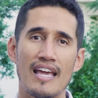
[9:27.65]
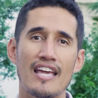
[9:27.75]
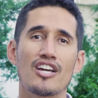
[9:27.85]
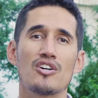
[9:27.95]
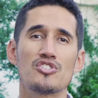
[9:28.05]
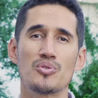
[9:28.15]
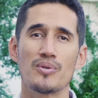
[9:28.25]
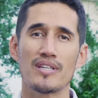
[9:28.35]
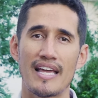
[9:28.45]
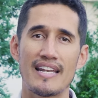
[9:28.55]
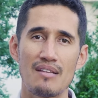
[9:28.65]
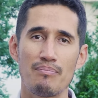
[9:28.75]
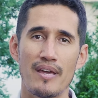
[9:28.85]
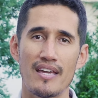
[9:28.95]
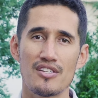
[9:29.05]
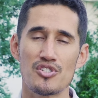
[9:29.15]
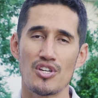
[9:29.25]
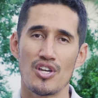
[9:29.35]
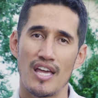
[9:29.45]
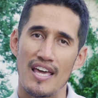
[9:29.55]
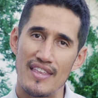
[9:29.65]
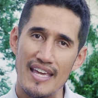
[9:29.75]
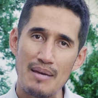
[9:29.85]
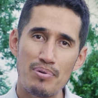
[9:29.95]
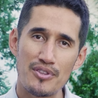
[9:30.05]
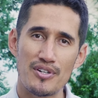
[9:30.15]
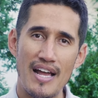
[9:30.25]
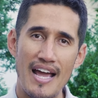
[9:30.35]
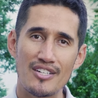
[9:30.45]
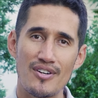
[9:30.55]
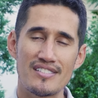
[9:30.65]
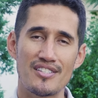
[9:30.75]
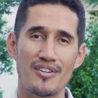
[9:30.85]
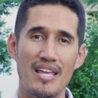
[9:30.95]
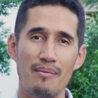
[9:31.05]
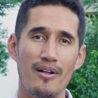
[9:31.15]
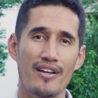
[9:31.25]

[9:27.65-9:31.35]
It goes to a landing page. They input their address and their email,